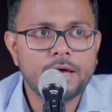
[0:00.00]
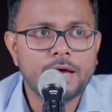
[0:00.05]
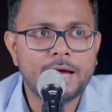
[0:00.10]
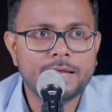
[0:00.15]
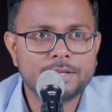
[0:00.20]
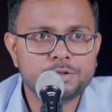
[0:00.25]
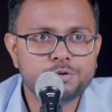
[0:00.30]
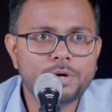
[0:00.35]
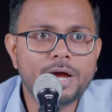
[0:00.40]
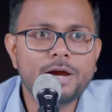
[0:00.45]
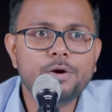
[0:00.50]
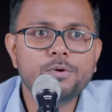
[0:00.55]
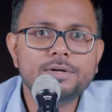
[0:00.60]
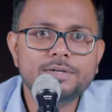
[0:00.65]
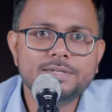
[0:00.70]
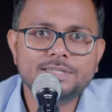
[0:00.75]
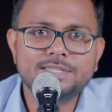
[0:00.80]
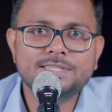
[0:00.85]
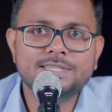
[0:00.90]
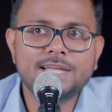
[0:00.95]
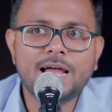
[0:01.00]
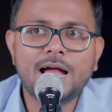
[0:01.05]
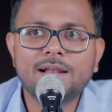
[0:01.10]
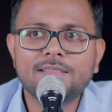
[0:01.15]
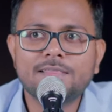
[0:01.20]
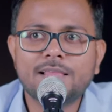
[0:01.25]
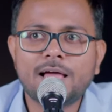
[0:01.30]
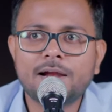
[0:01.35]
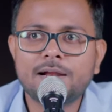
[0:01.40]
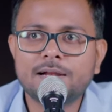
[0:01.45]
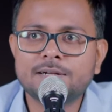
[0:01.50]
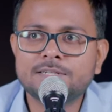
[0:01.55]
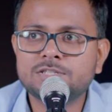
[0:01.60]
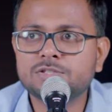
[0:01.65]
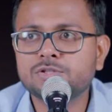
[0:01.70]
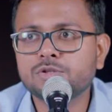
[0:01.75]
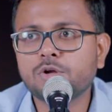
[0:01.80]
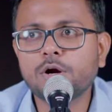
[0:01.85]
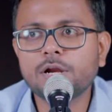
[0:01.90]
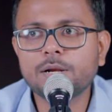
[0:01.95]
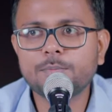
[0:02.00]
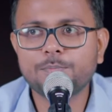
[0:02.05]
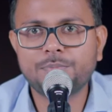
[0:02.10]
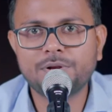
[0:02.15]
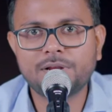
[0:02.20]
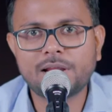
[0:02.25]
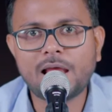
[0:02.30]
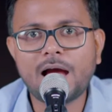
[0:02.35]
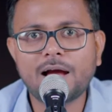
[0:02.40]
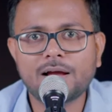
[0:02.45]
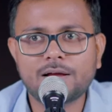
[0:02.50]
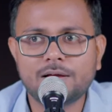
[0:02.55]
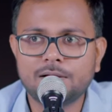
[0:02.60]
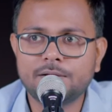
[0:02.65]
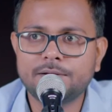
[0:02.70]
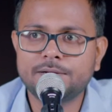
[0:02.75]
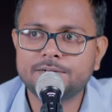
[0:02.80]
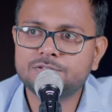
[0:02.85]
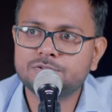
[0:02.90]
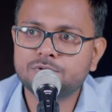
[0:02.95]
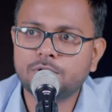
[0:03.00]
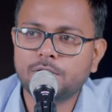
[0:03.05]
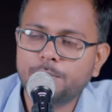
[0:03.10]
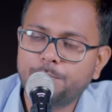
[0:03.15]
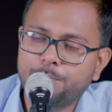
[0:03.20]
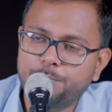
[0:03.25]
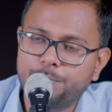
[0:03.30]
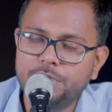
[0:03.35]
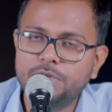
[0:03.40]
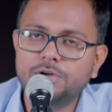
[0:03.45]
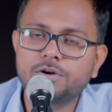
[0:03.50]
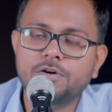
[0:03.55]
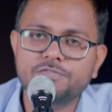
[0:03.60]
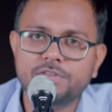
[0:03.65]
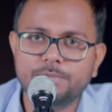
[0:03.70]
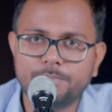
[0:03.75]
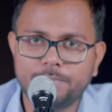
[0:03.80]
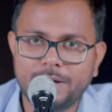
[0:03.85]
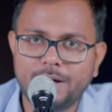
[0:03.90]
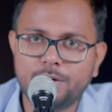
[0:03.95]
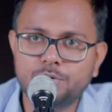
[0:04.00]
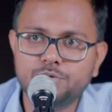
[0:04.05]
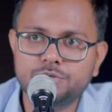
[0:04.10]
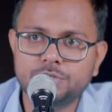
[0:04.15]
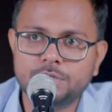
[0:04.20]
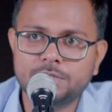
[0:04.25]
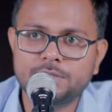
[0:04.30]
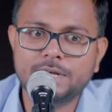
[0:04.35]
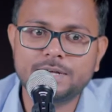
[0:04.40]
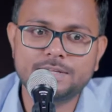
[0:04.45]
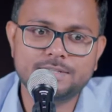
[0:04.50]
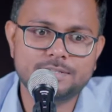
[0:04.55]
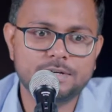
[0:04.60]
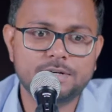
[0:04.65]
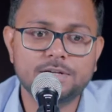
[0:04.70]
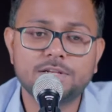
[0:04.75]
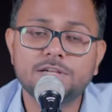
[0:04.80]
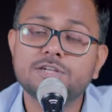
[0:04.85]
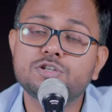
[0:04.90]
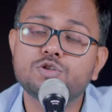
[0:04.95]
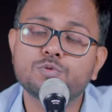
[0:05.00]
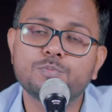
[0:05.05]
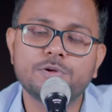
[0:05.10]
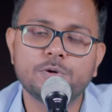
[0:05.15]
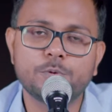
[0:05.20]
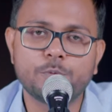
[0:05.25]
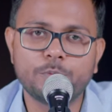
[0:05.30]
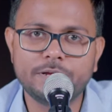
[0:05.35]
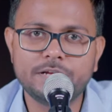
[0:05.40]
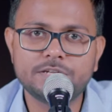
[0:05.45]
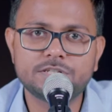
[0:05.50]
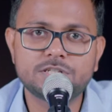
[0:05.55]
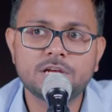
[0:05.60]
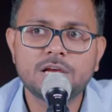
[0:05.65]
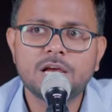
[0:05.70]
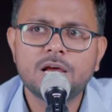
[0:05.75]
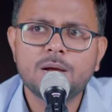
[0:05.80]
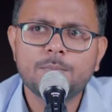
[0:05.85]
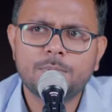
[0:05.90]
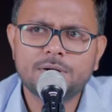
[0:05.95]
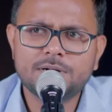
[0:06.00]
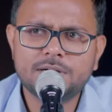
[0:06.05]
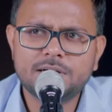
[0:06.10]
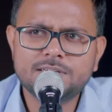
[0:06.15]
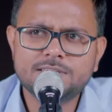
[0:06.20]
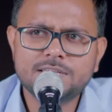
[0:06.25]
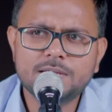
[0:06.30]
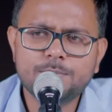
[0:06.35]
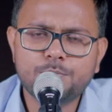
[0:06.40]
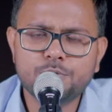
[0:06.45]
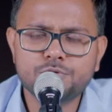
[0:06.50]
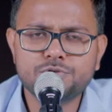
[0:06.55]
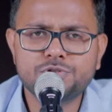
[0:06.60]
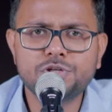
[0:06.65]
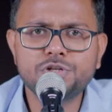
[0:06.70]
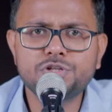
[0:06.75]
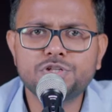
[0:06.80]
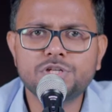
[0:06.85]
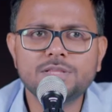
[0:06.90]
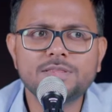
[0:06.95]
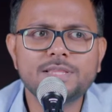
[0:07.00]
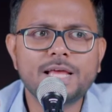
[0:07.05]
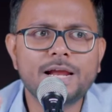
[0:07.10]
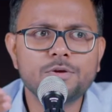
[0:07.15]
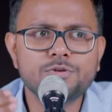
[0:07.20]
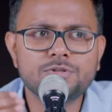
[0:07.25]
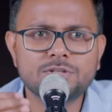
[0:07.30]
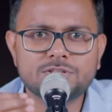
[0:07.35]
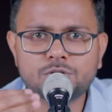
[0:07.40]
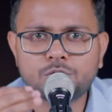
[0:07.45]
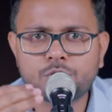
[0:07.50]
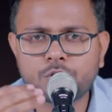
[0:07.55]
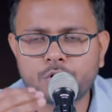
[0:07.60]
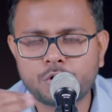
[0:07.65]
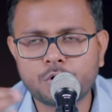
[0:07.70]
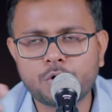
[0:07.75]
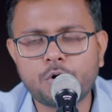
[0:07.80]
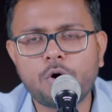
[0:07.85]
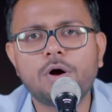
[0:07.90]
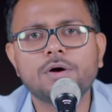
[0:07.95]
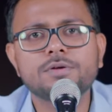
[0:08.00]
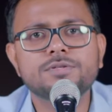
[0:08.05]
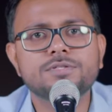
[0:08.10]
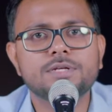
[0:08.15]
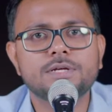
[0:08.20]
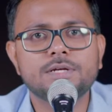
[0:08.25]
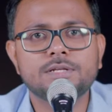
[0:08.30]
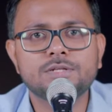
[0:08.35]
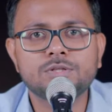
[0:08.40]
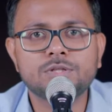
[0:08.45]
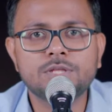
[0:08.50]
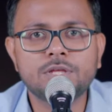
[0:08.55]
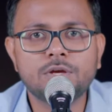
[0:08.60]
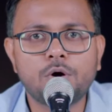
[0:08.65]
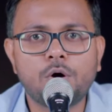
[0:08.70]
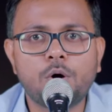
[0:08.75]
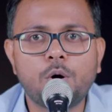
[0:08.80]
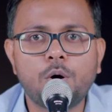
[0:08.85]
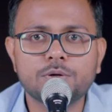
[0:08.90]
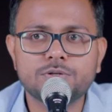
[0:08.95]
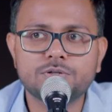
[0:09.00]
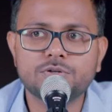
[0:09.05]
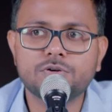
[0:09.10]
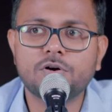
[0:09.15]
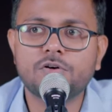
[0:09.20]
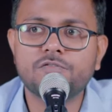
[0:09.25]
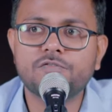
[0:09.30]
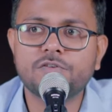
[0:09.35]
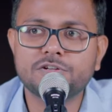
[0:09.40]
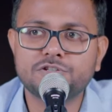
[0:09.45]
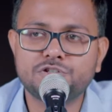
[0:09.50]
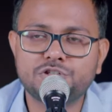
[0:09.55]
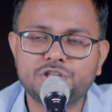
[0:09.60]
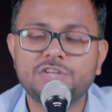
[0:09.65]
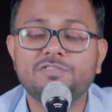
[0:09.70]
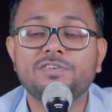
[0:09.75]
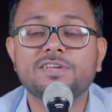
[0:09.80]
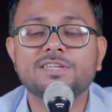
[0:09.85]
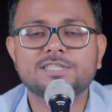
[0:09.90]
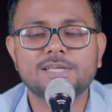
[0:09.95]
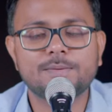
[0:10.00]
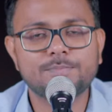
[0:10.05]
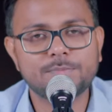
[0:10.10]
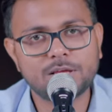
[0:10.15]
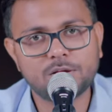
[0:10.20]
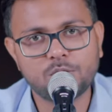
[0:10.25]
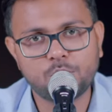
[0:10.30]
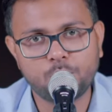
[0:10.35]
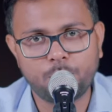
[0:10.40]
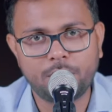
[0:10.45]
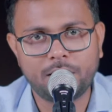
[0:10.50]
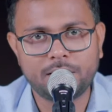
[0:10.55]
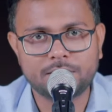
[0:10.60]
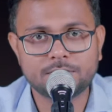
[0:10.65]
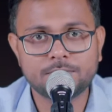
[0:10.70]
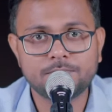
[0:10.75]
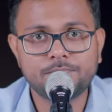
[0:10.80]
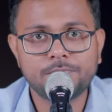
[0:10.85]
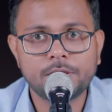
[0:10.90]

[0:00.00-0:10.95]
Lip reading: and try to understand that it's not a pinnacle, it's not a peak of the mountain that is certainly to be reached, but it's in position that you just cross in the order of achieving something great.